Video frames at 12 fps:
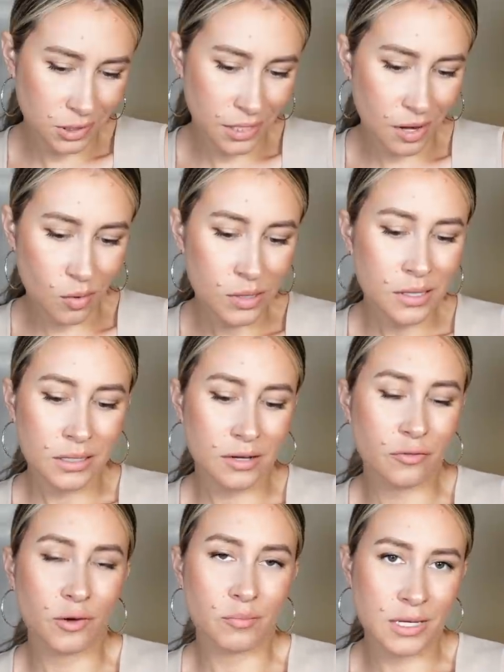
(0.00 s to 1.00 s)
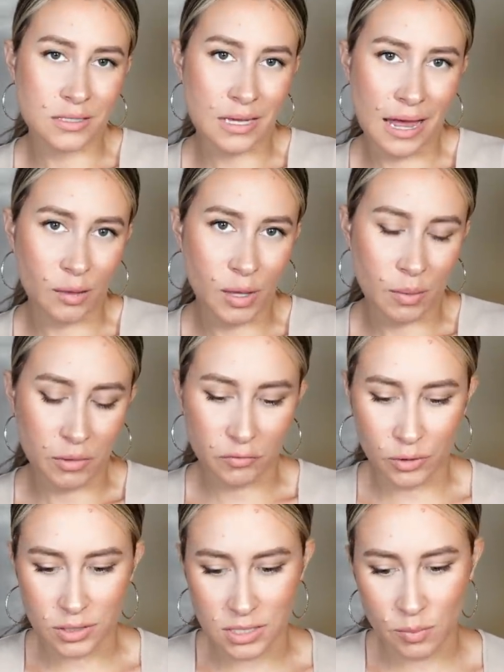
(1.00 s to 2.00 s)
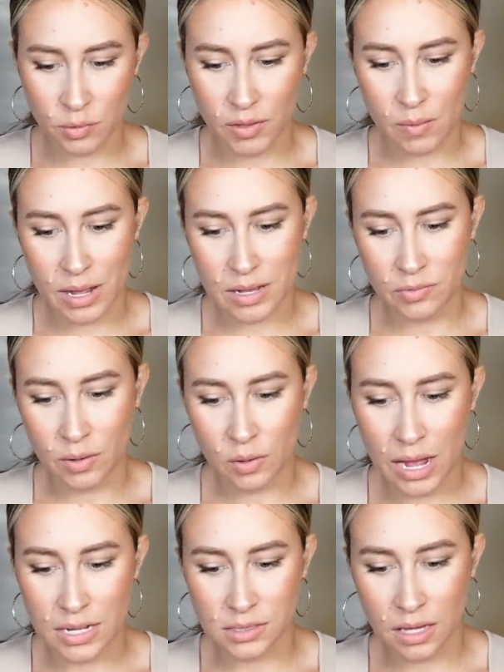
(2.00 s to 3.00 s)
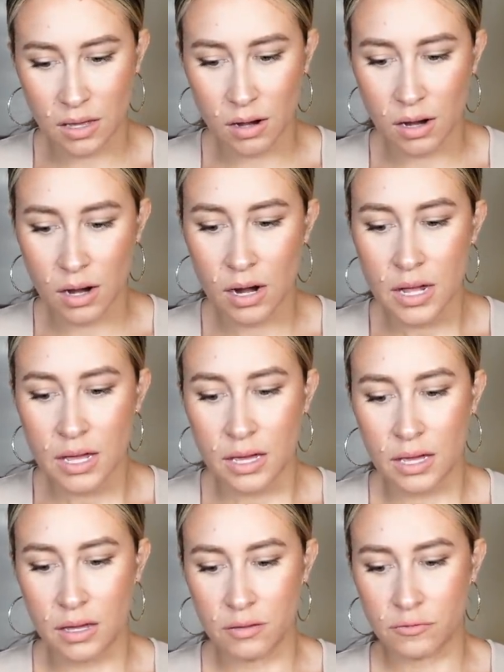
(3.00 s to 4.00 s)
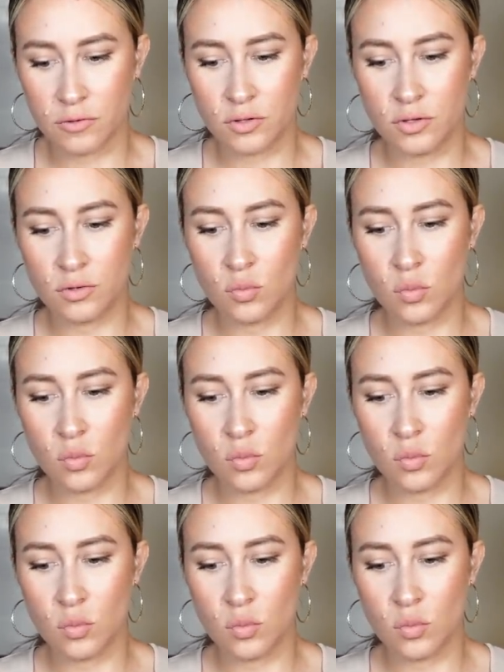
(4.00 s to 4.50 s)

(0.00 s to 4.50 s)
You know, like for Miss Alabama, for example, they were asking her if you